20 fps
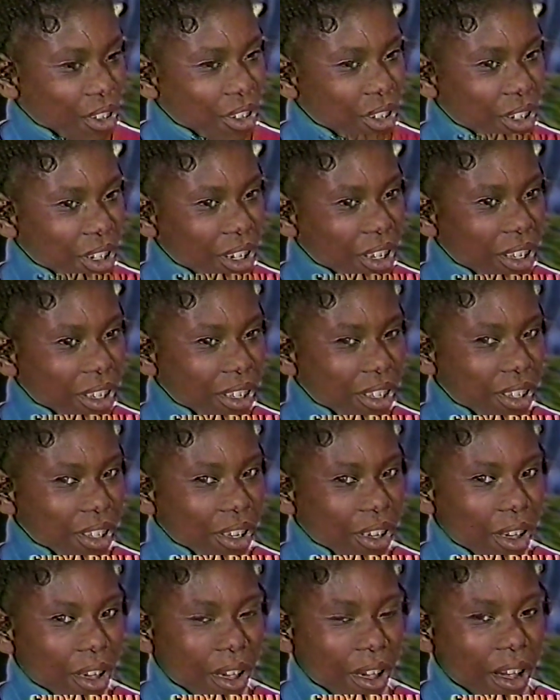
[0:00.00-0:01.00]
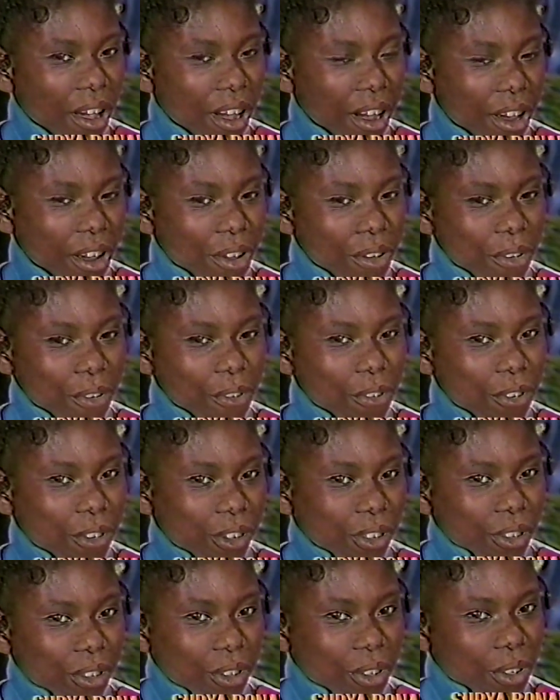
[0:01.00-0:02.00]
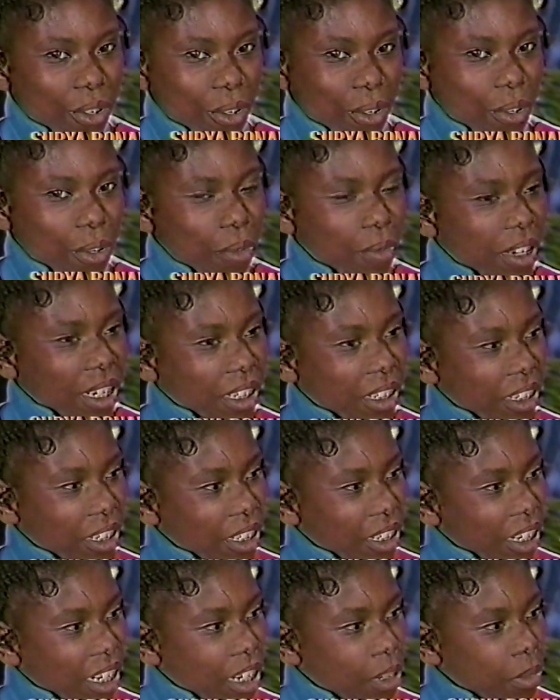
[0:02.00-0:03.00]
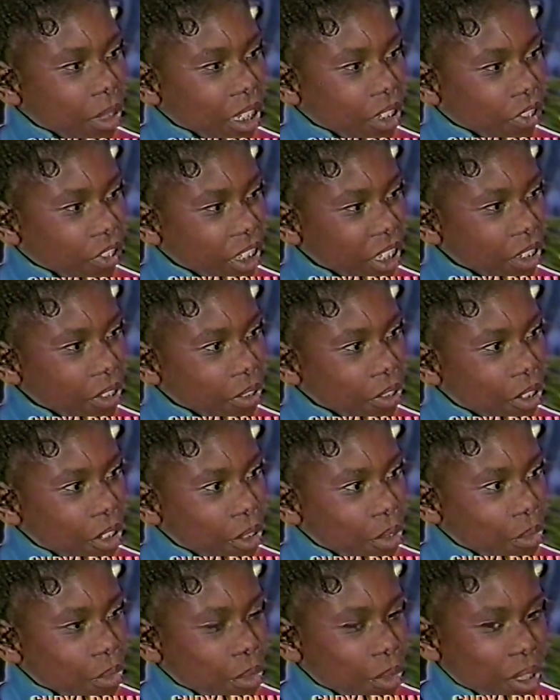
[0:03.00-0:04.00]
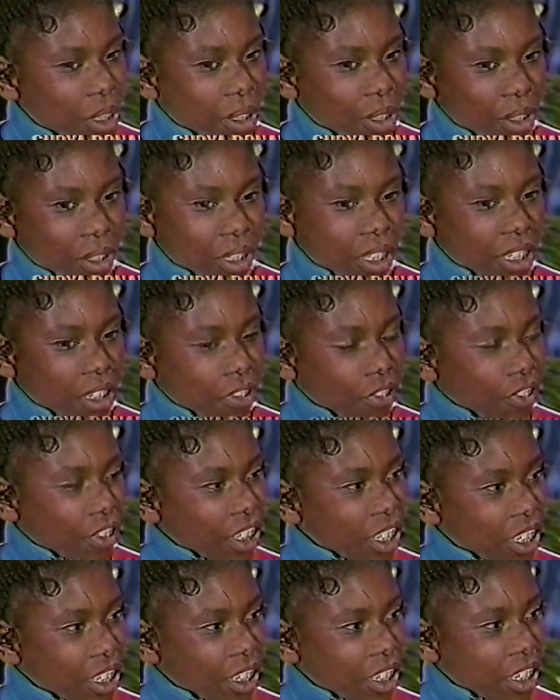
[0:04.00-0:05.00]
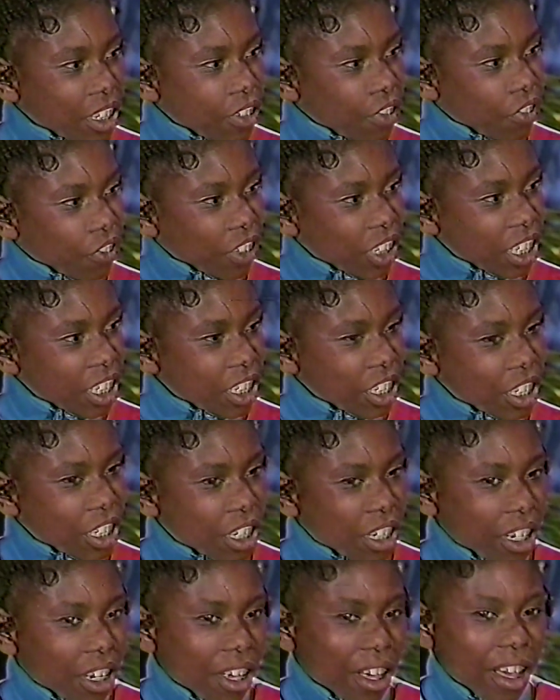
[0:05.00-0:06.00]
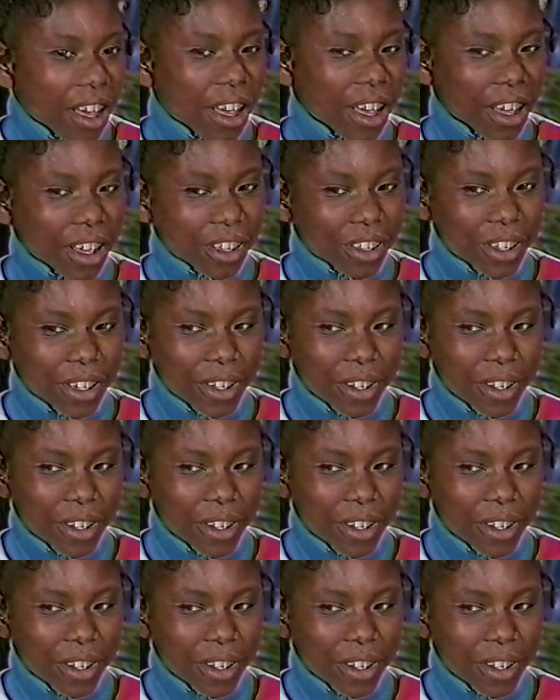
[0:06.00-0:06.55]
Yes, I want to go back in Albertville because in in, in French, and